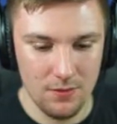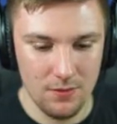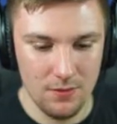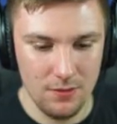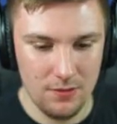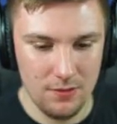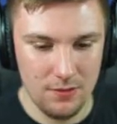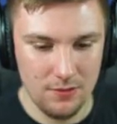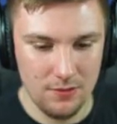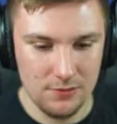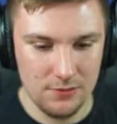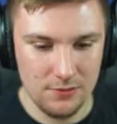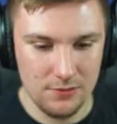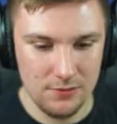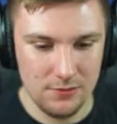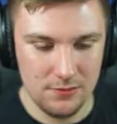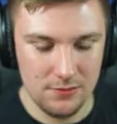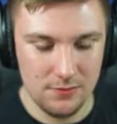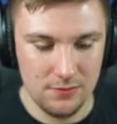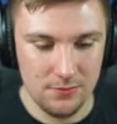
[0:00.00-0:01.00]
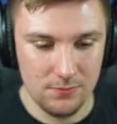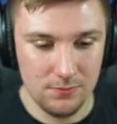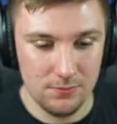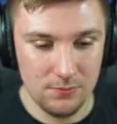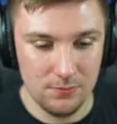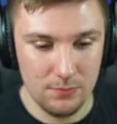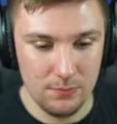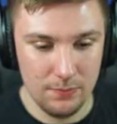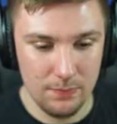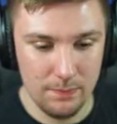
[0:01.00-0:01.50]

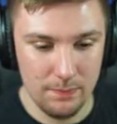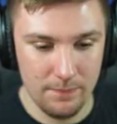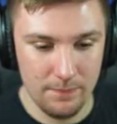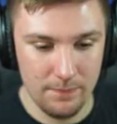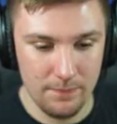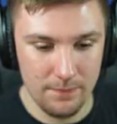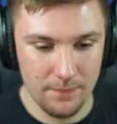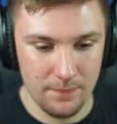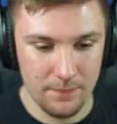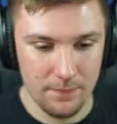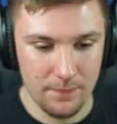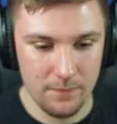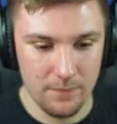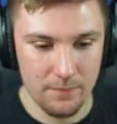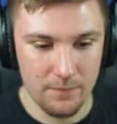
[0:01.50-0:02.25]
Nobody speaks.